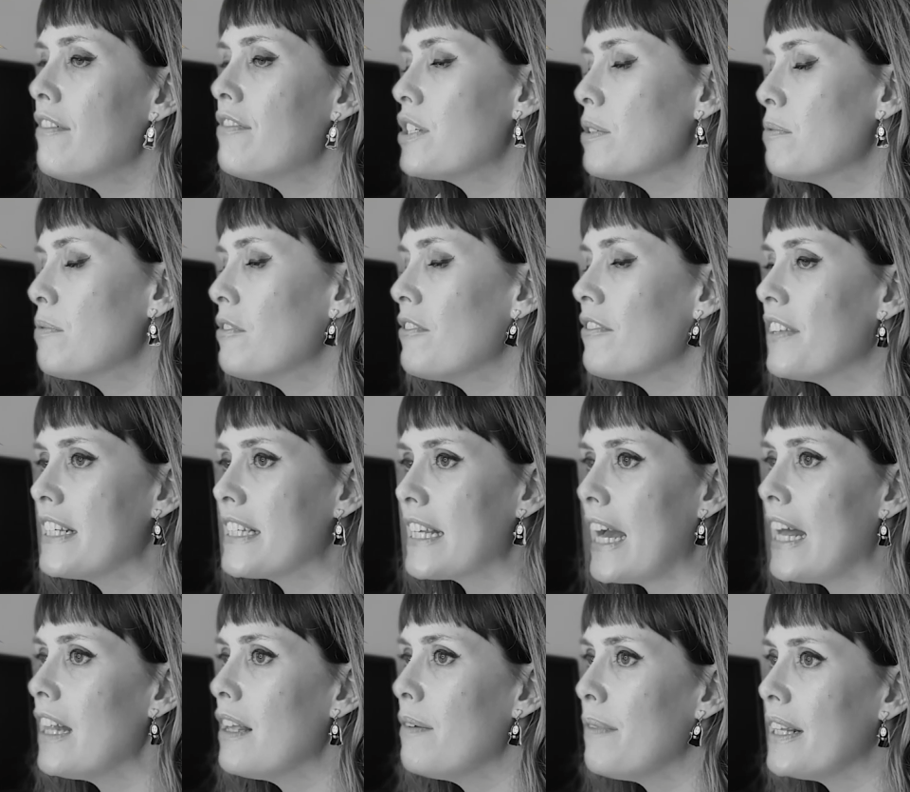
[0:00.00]
some of these
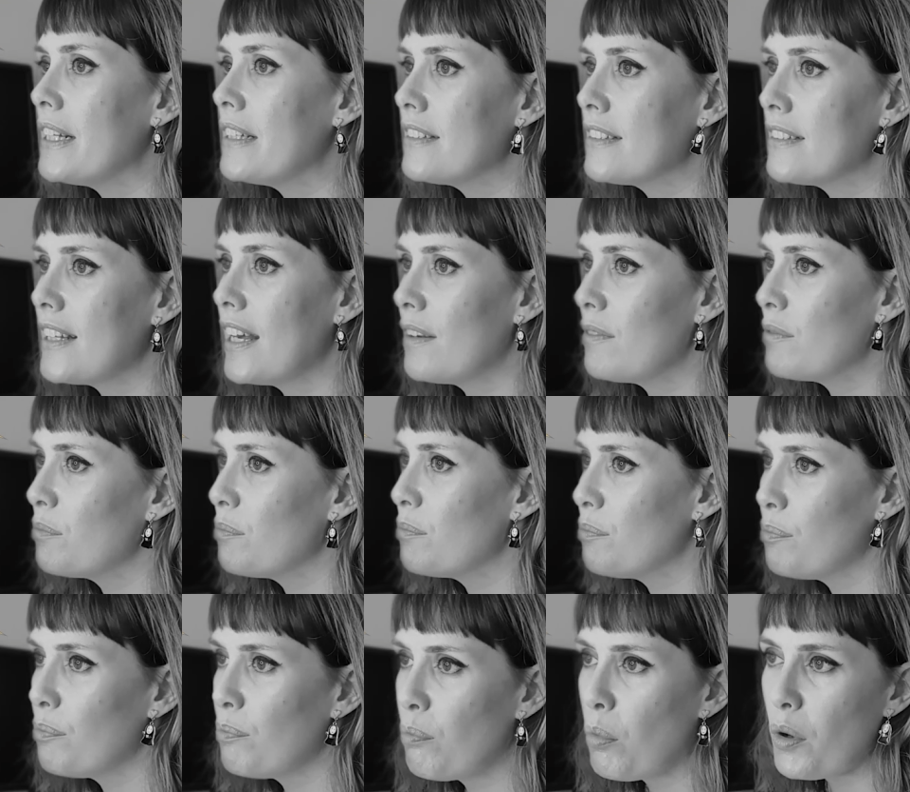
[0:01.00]
elements, then
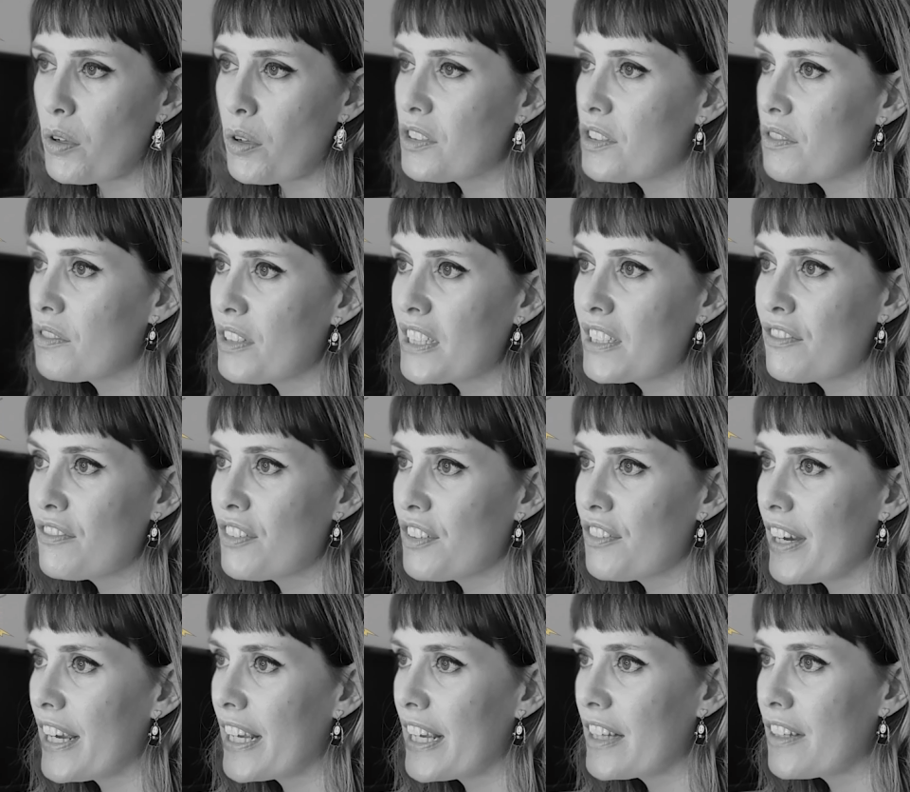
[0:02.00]
what's the reason for the
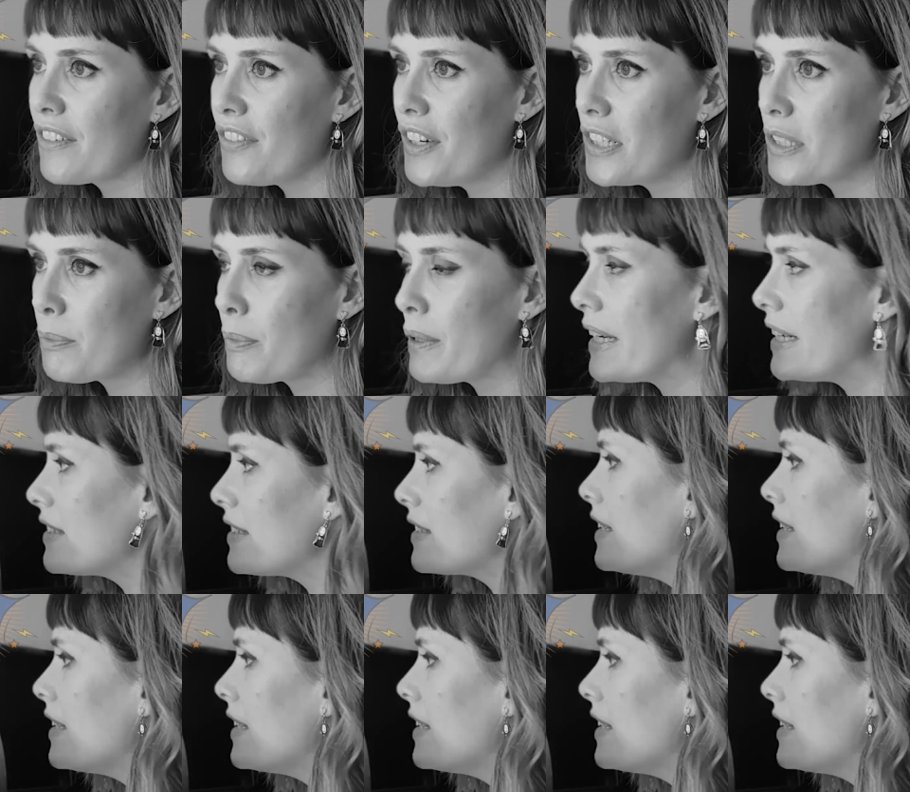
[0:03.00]
fight in the first place?